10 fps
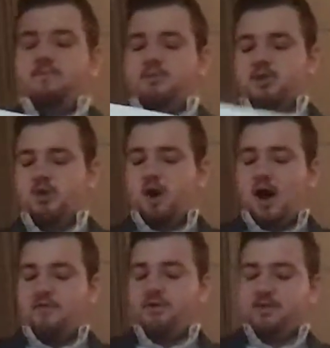So
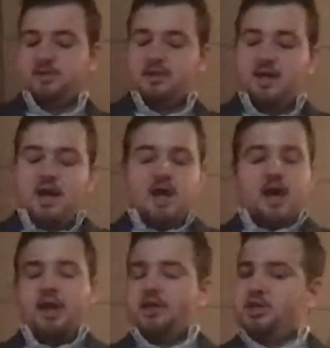obviously,
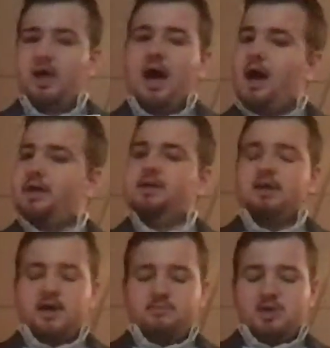NHL
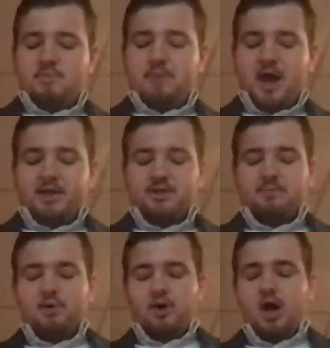hockey, NBA
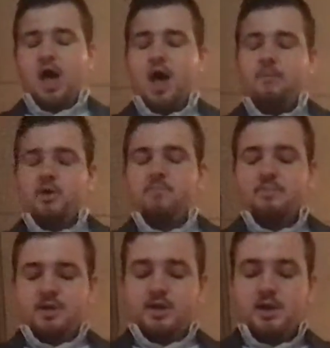basketball,
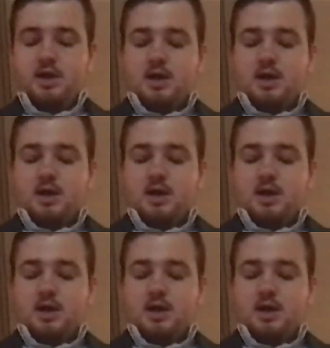MLB